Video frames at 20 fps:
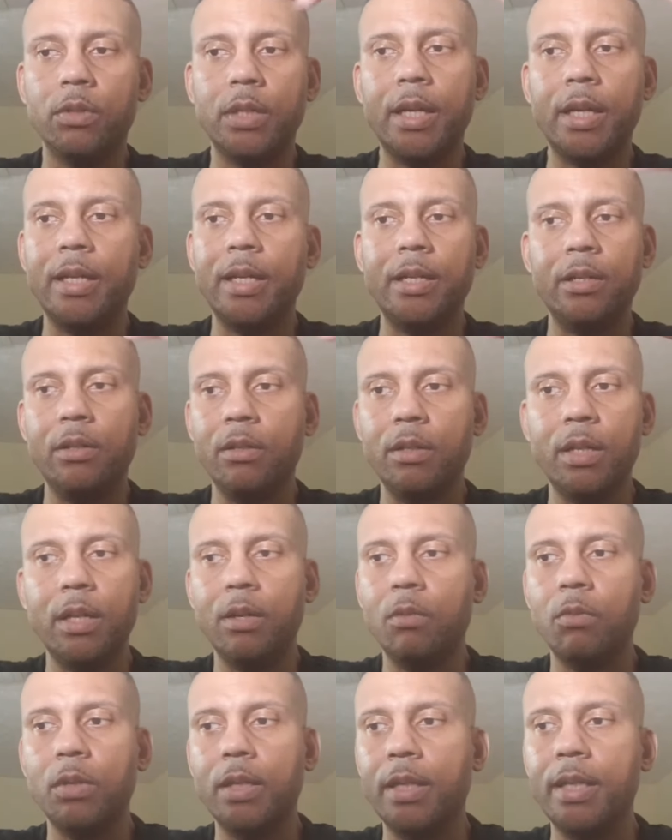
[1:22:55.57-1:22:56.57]
They
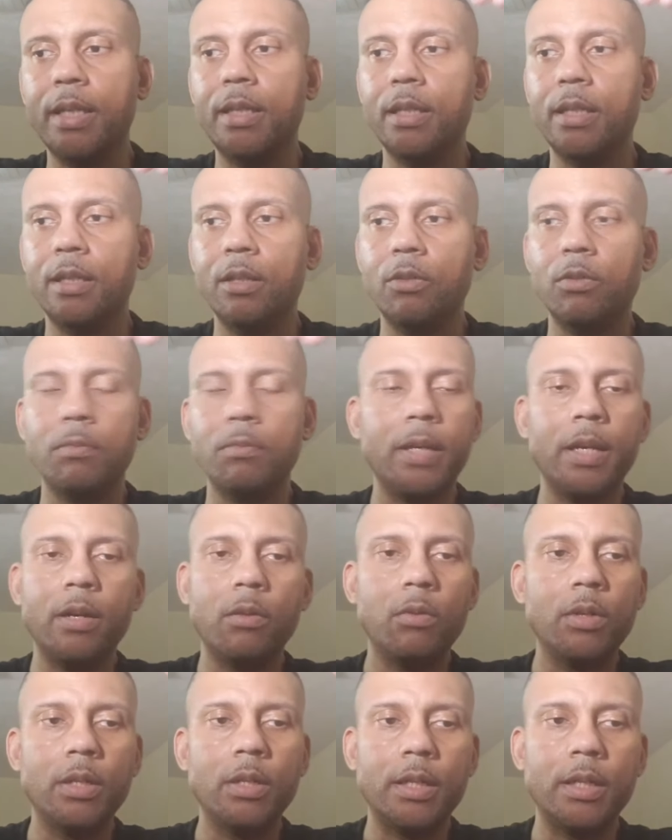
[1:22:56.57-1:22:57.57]
don't want to get to know them. They
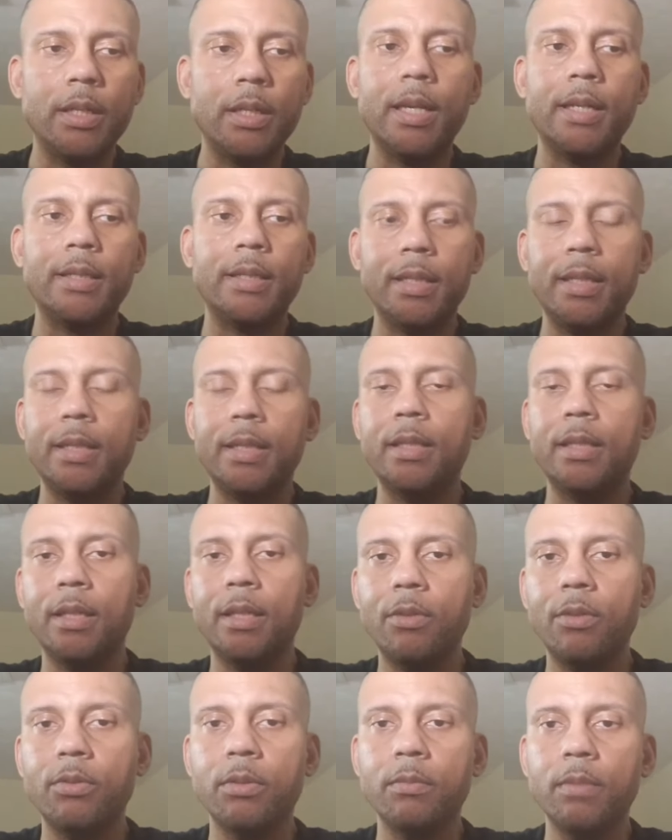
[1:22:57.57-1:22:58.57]
don't want to connect and get to
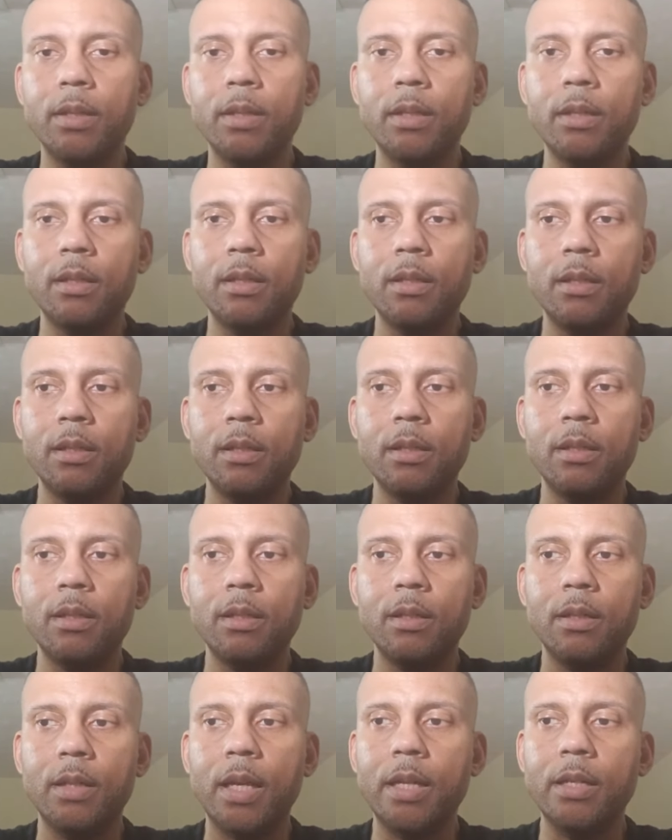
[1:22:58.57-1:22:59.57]
know them.
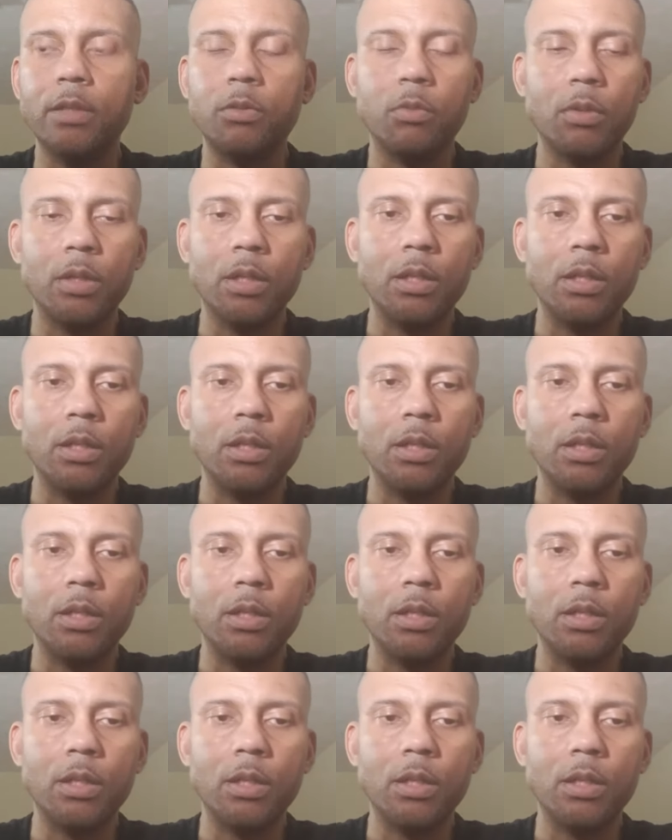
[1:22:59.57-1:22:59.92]
They just want to